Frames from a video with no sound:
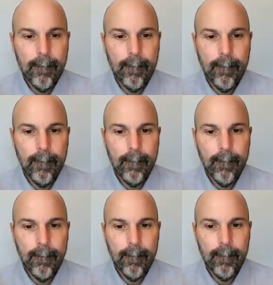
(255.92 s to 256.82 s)

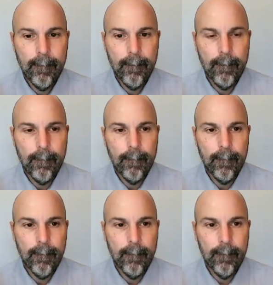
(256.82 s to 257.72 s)

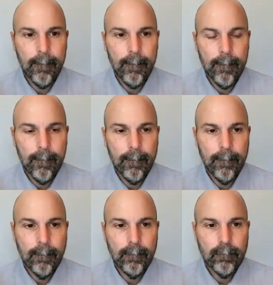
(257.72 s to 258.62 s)

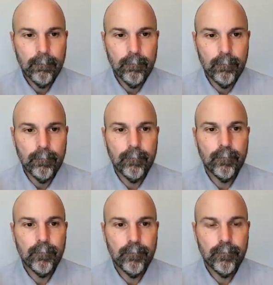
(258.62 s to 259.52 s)

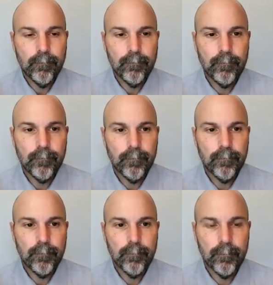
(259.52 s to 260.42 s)

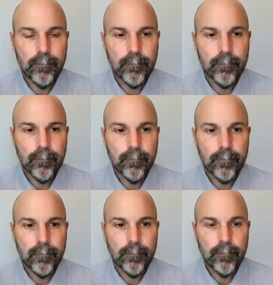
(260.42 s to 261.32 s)

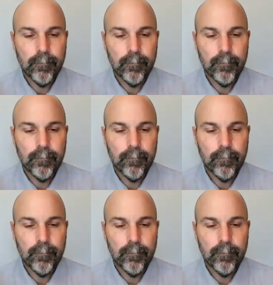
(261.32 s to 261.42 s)
No words are spoken by the person on screen.